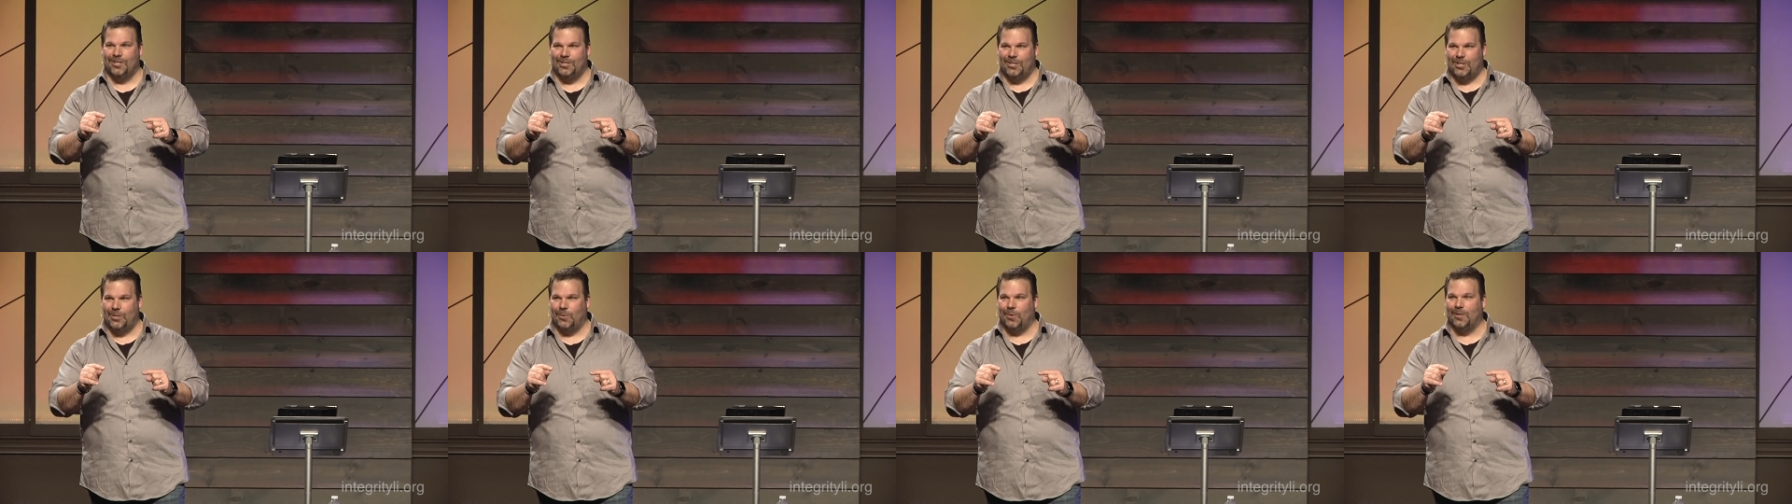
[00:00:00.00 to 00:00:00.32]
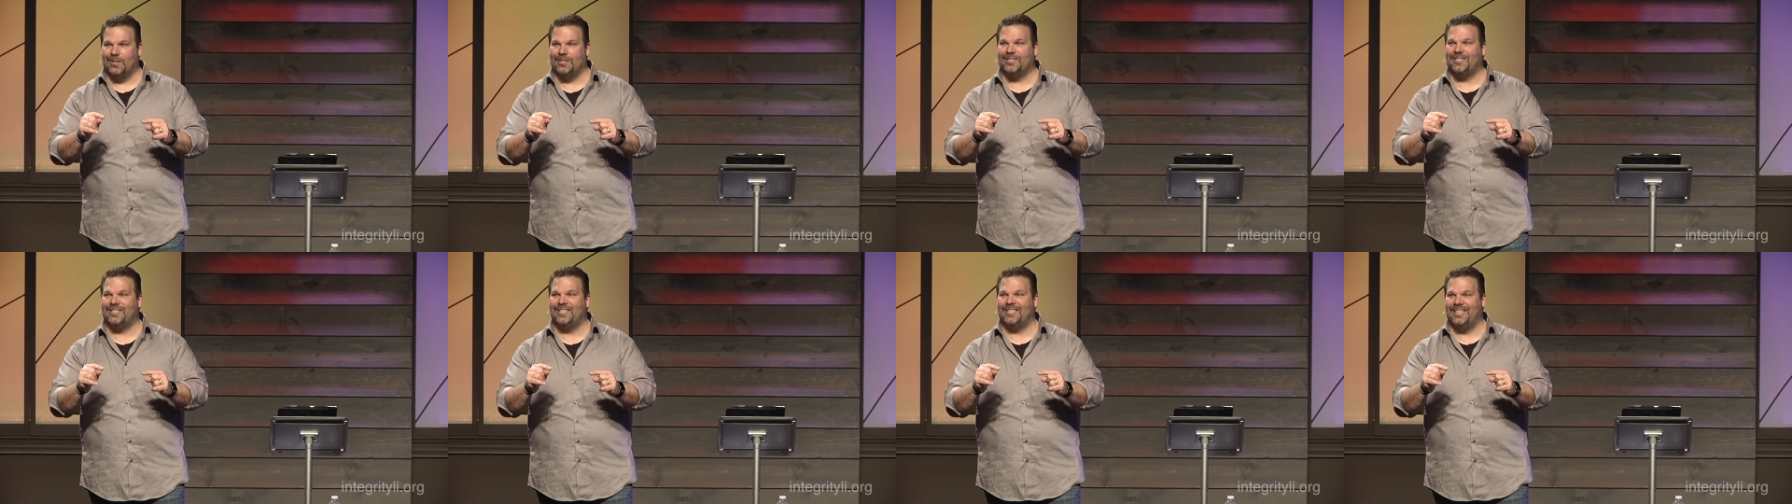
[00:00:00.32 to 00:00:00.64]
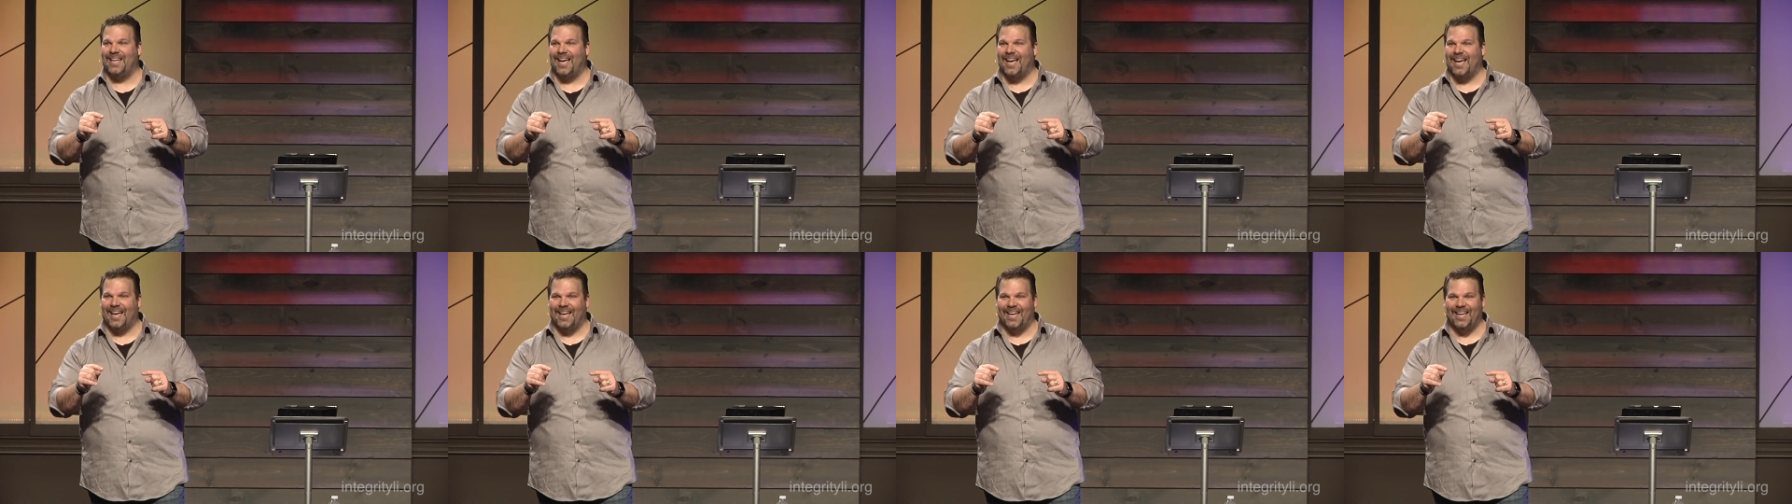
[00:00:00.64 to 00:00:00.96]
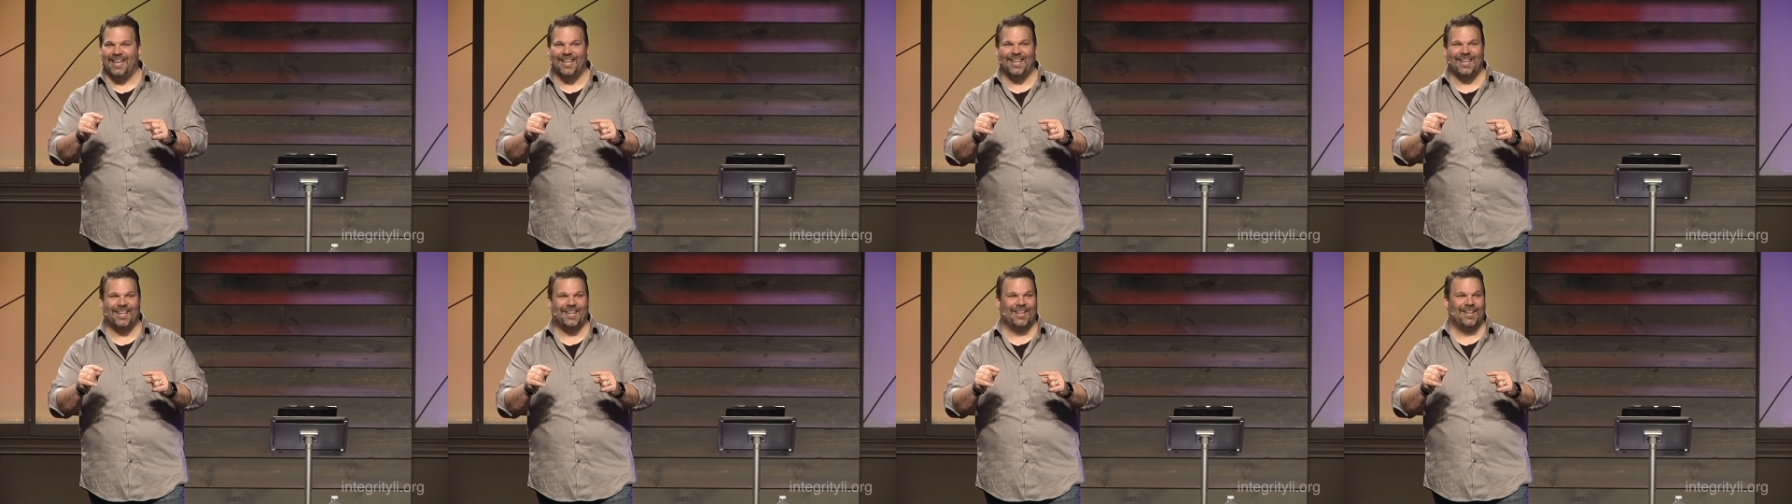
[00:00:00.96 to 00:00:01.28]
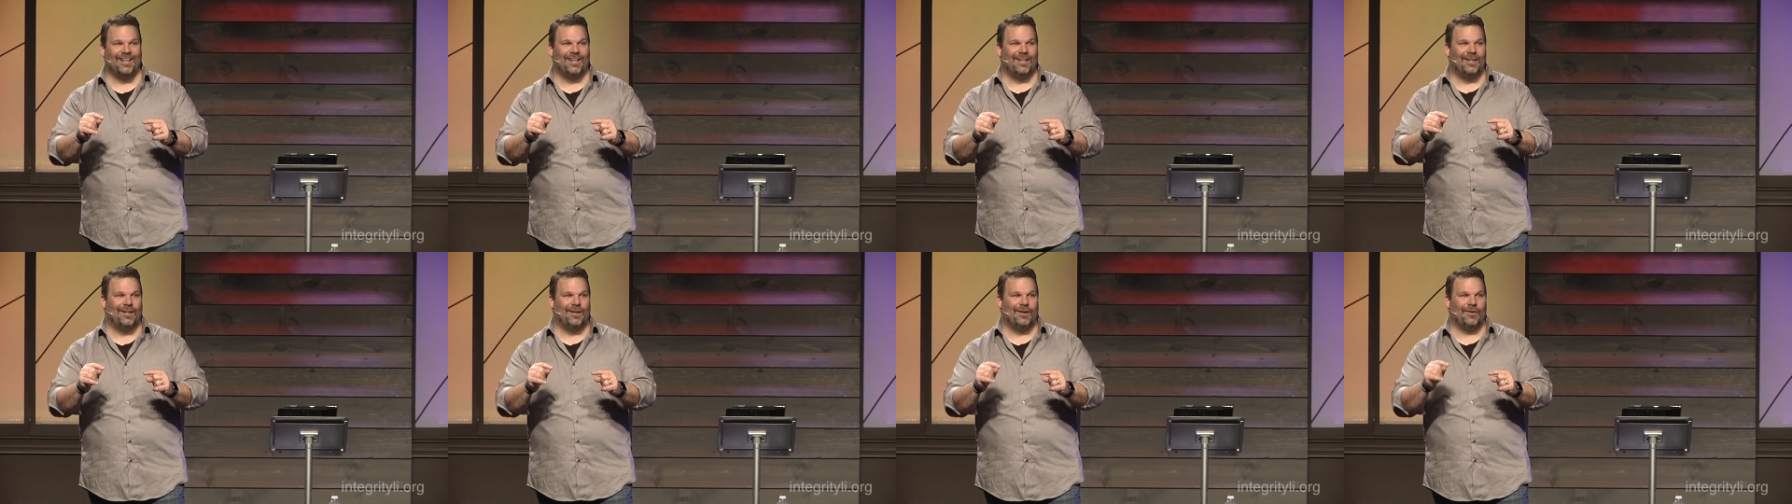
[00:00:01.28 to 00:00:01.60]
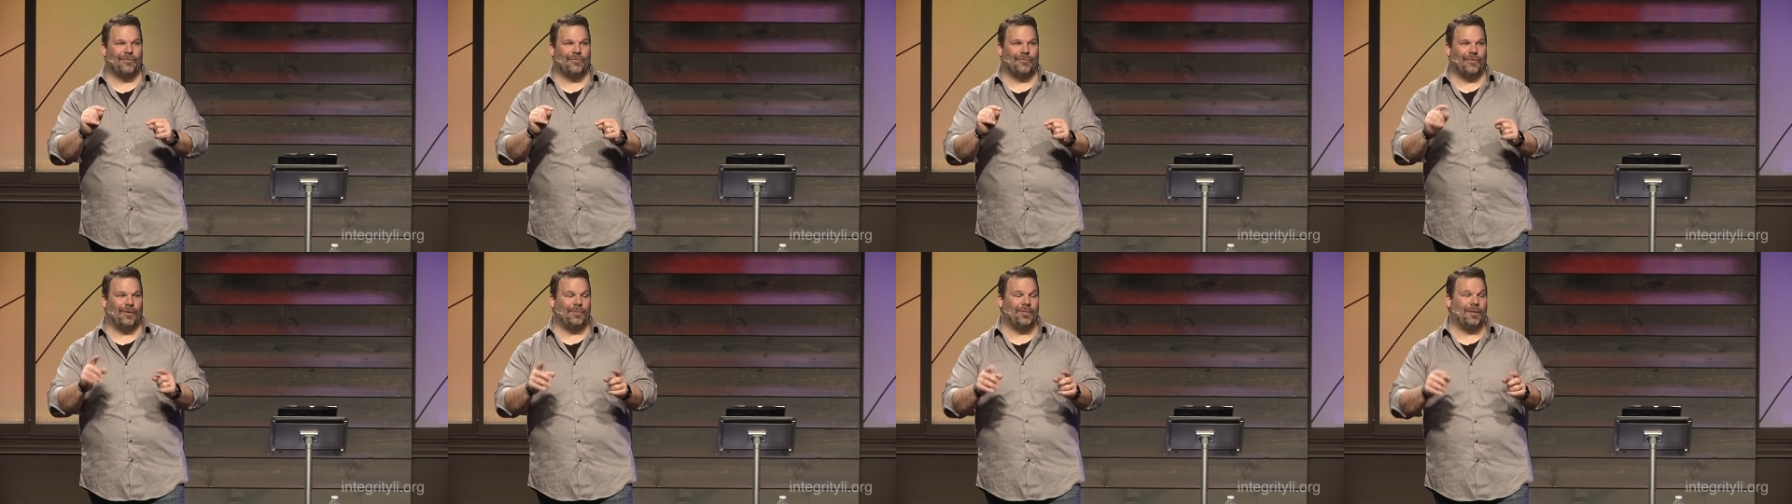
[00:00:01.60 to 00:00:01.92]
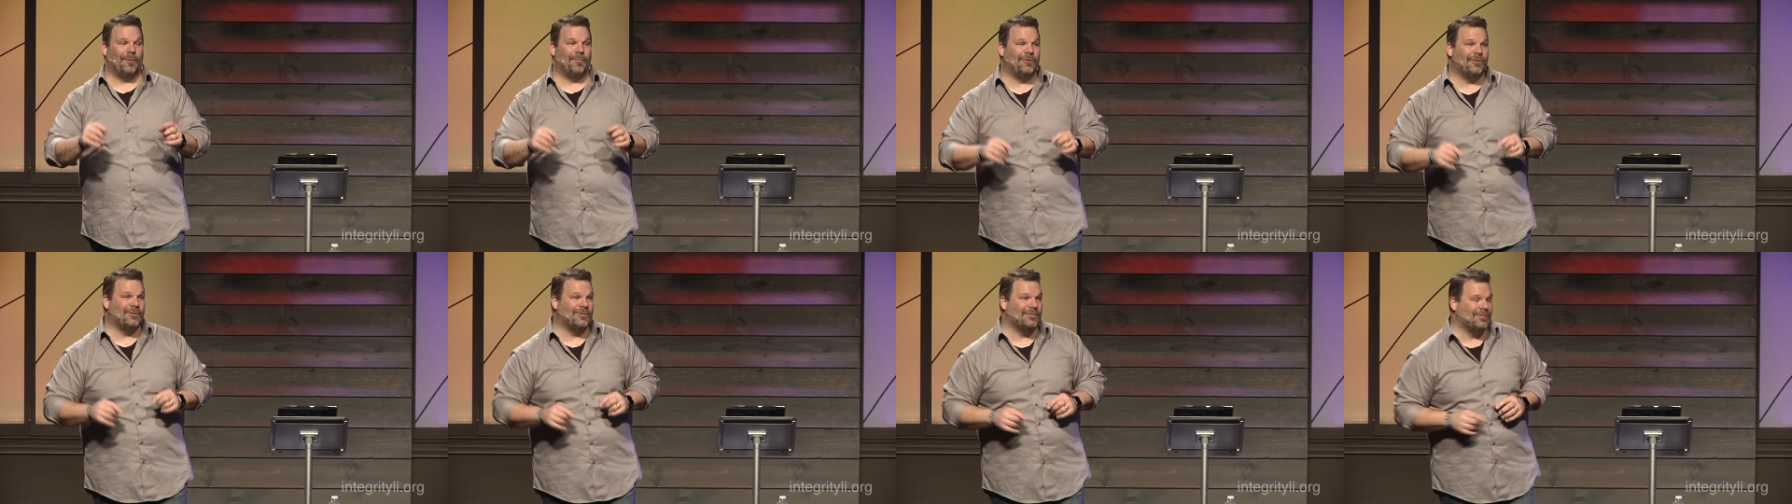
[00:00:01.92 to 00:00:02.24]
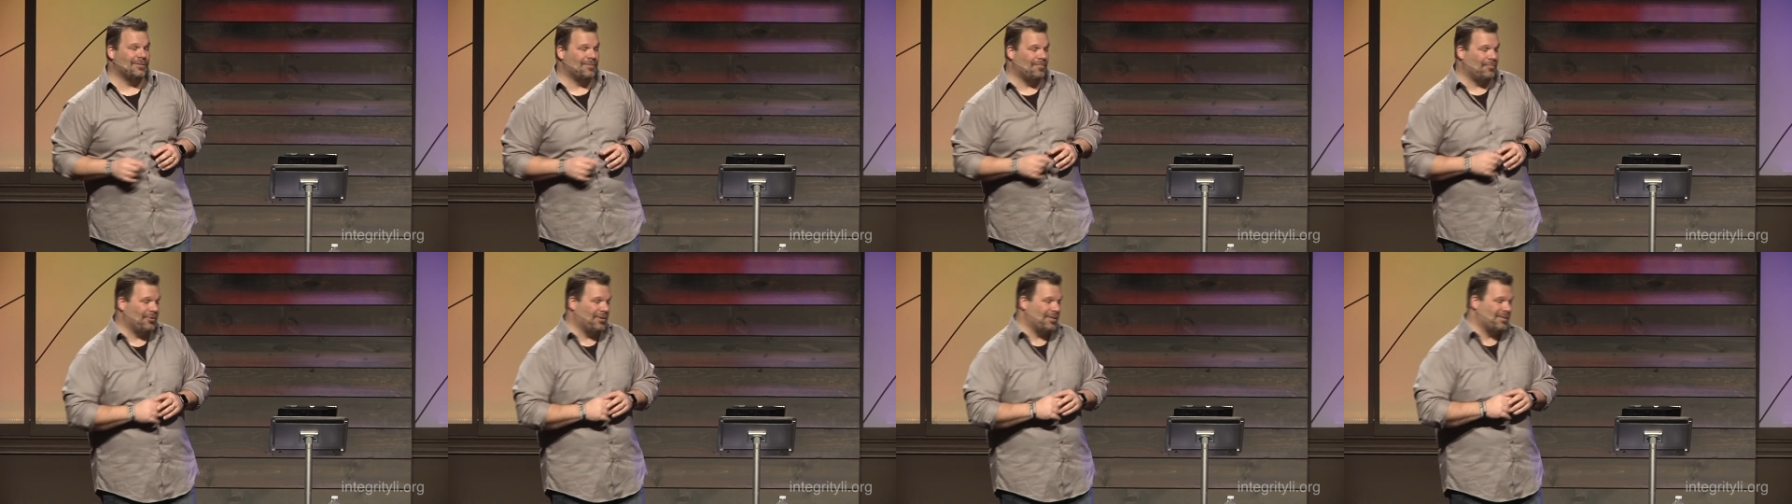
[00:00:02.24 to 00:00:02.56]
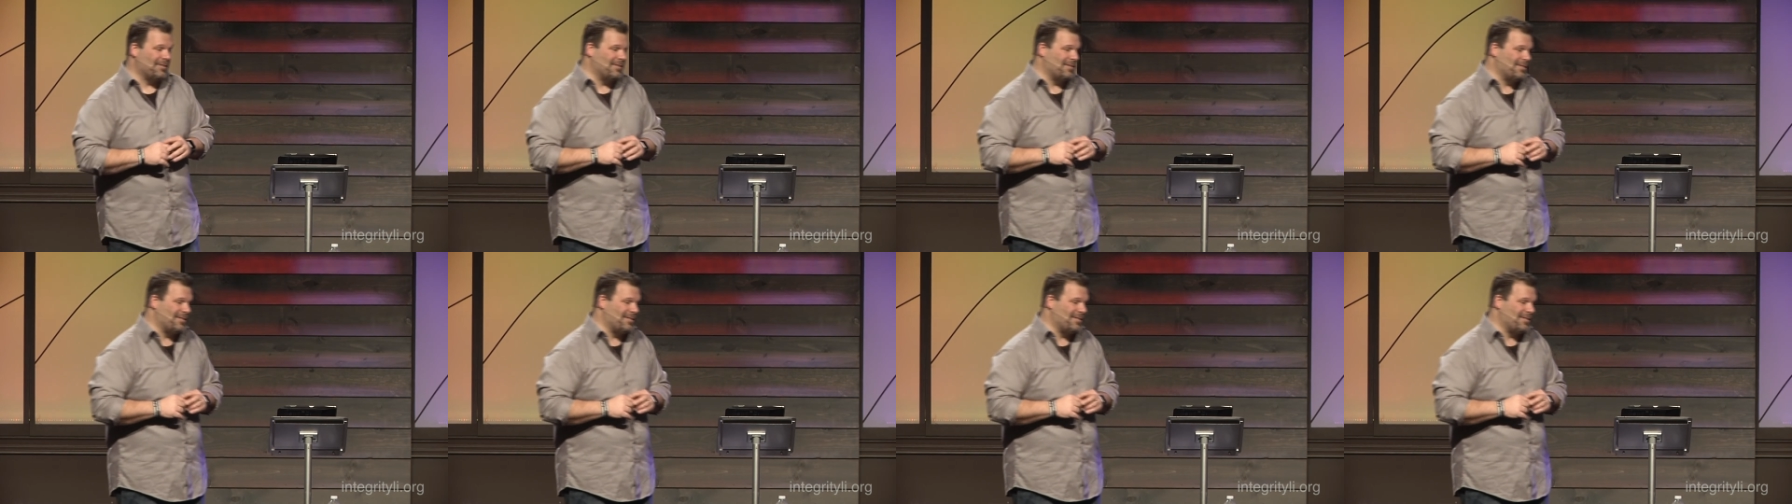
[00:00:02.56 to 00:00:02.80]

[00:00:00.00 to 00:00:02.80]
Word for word: to us today from their prison, prison